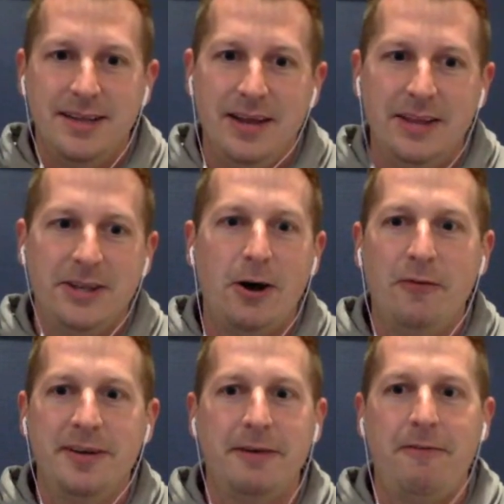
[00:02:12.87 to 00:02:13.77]
that the
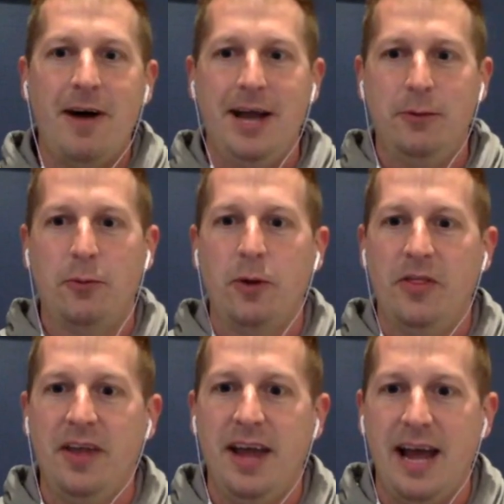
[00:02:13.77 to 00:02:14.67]
Dolphins are fine with
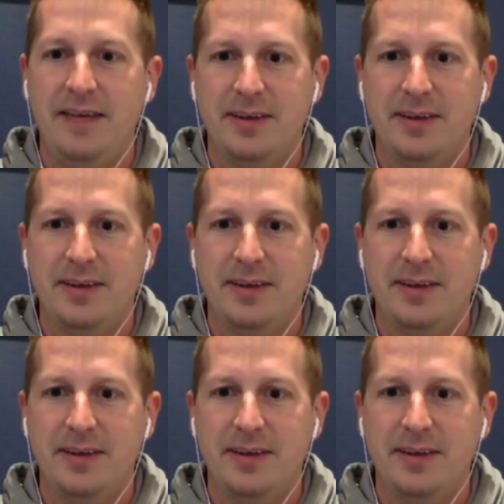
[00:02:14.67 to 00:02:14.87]
what they have.